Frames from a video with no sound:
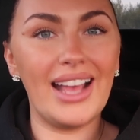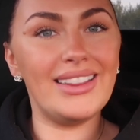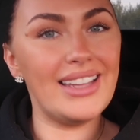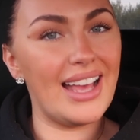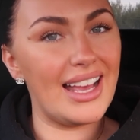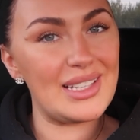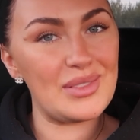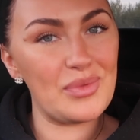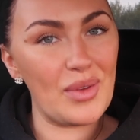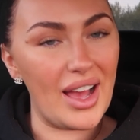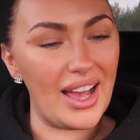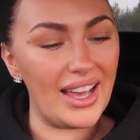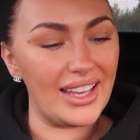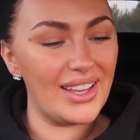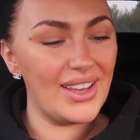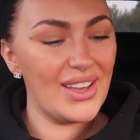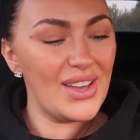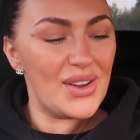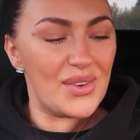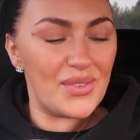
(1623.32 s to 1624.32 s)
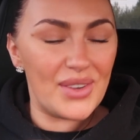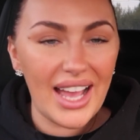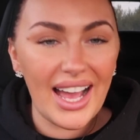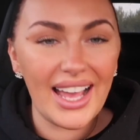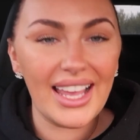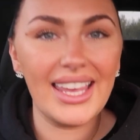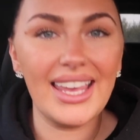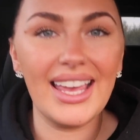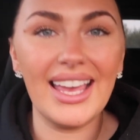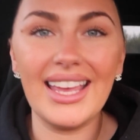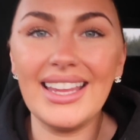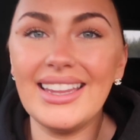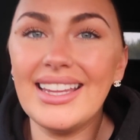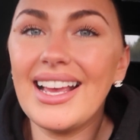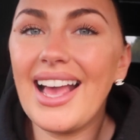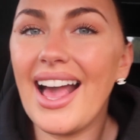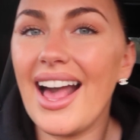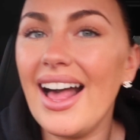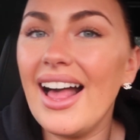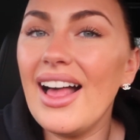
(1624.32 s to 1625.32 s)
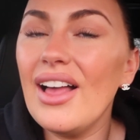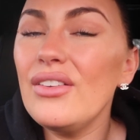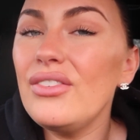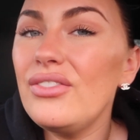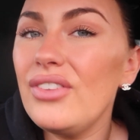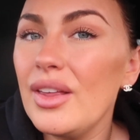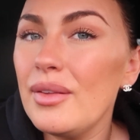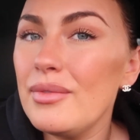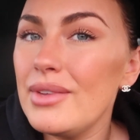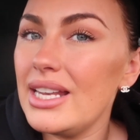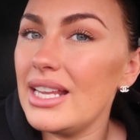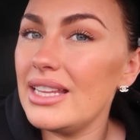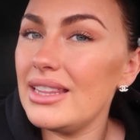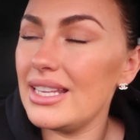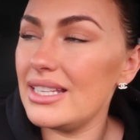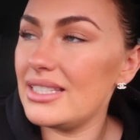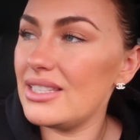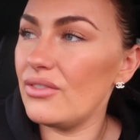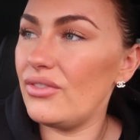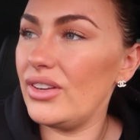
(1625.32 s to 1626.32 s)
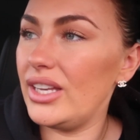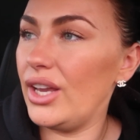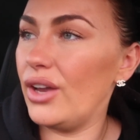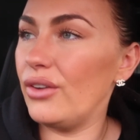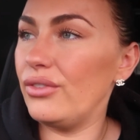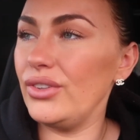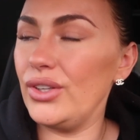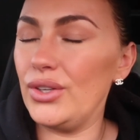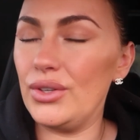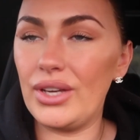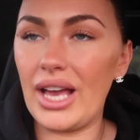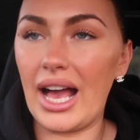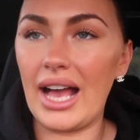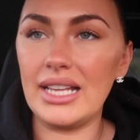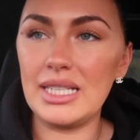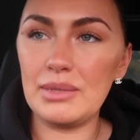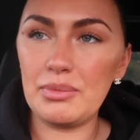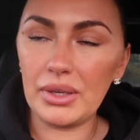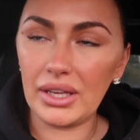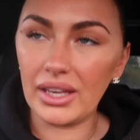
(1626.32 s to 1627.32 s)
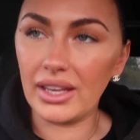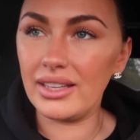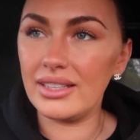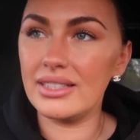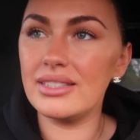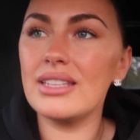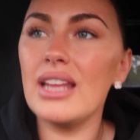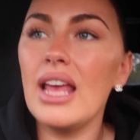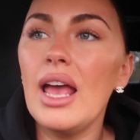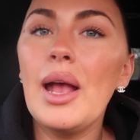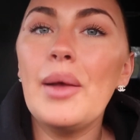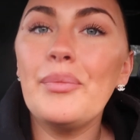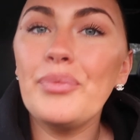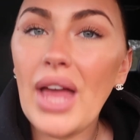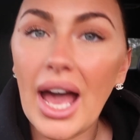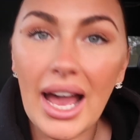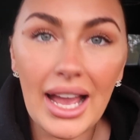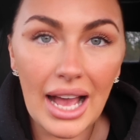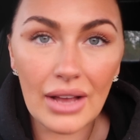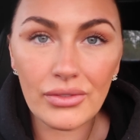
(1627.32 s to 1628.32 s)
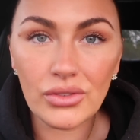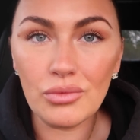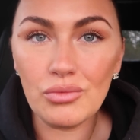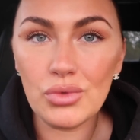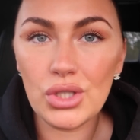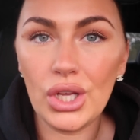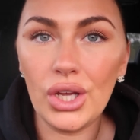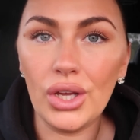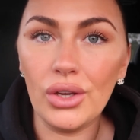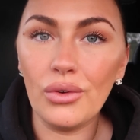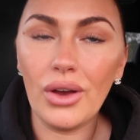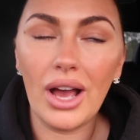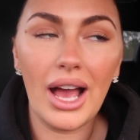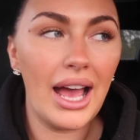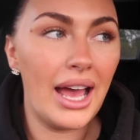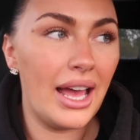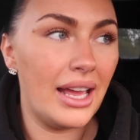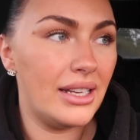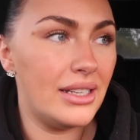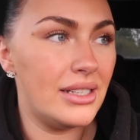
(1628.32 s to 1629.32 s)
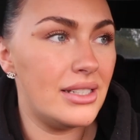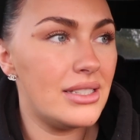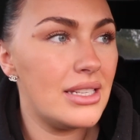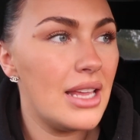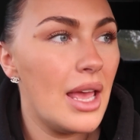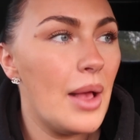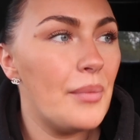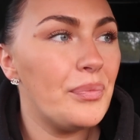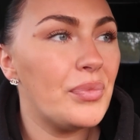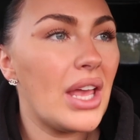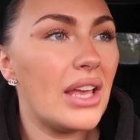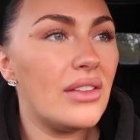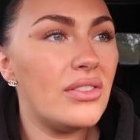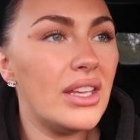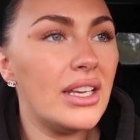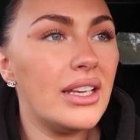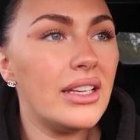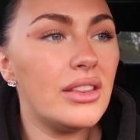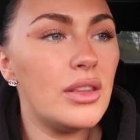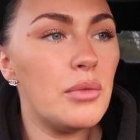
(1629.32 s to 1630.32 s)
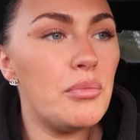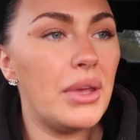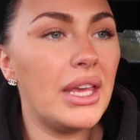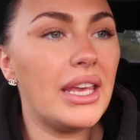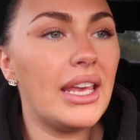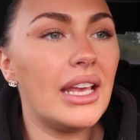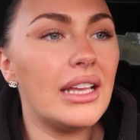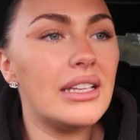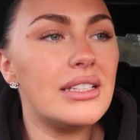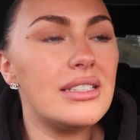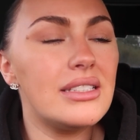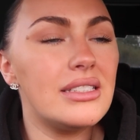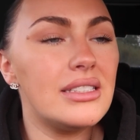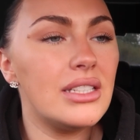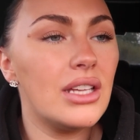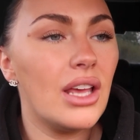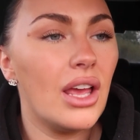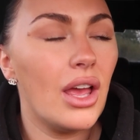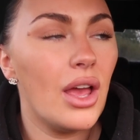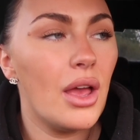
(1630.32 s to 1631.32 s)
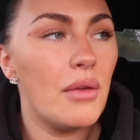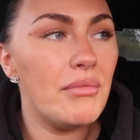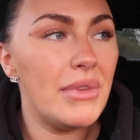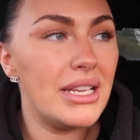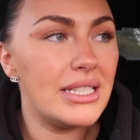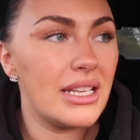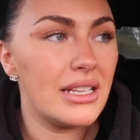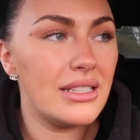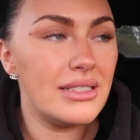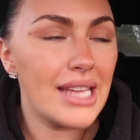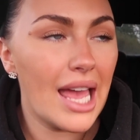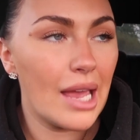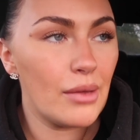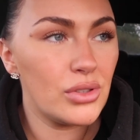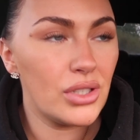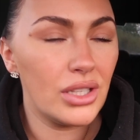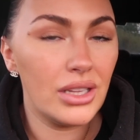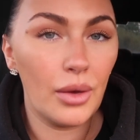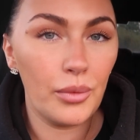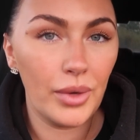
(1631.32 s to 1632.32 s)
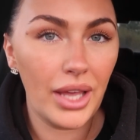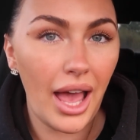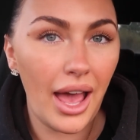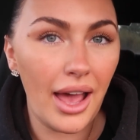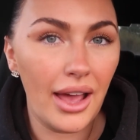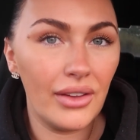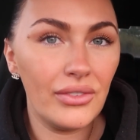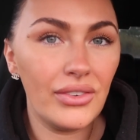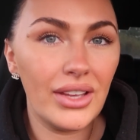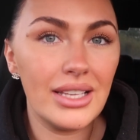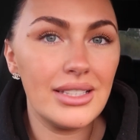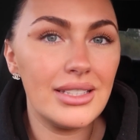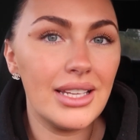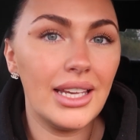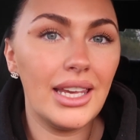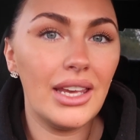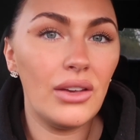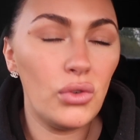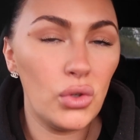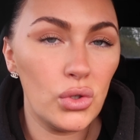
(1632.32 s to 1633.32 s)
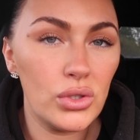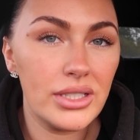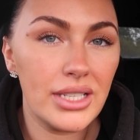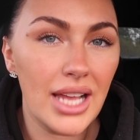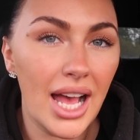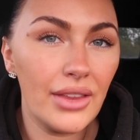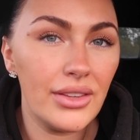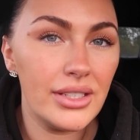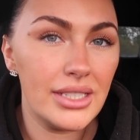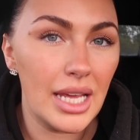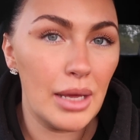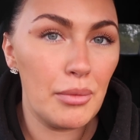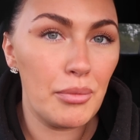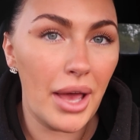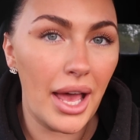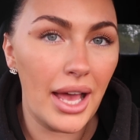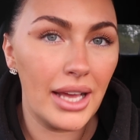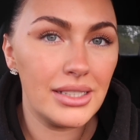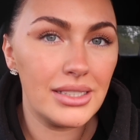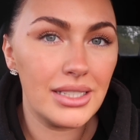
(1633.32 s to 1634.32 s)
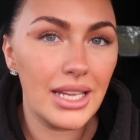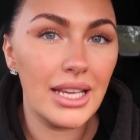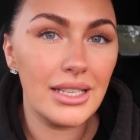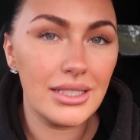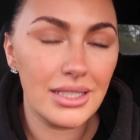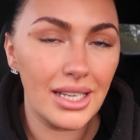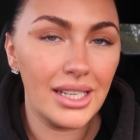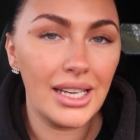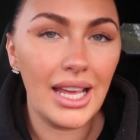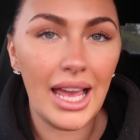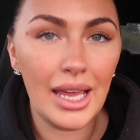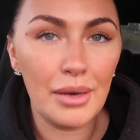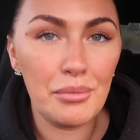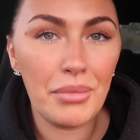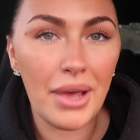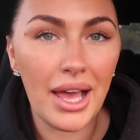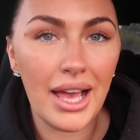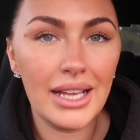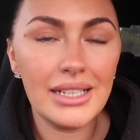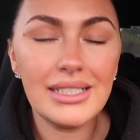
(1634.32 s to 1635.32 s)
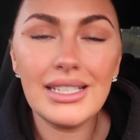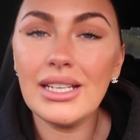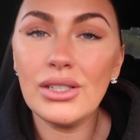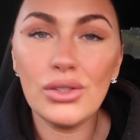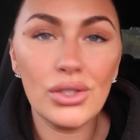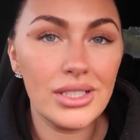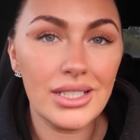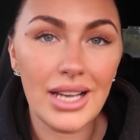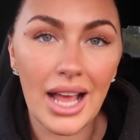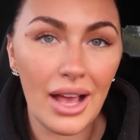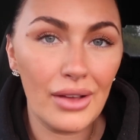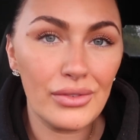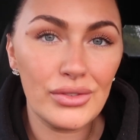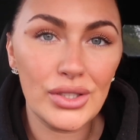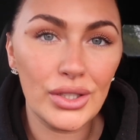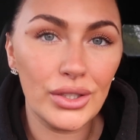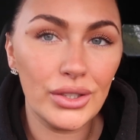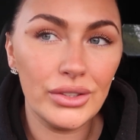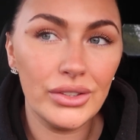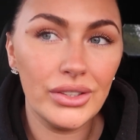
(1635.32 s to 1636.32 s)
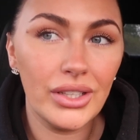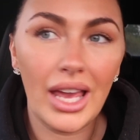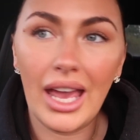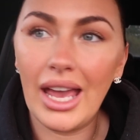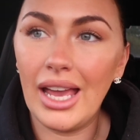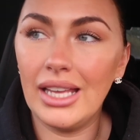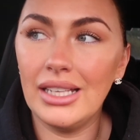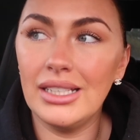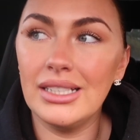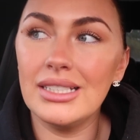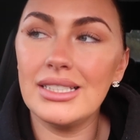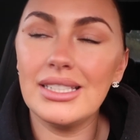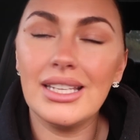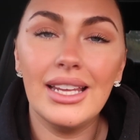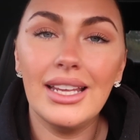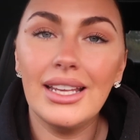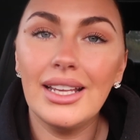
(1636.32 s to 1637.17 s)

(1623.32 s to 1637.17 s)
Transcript: And that is why we are here in the car filming this video for you guys, because I have them too. And I think the biggest misconception that we have is like, if you start the day bad, it's gonna end bad. It doesn't have to. And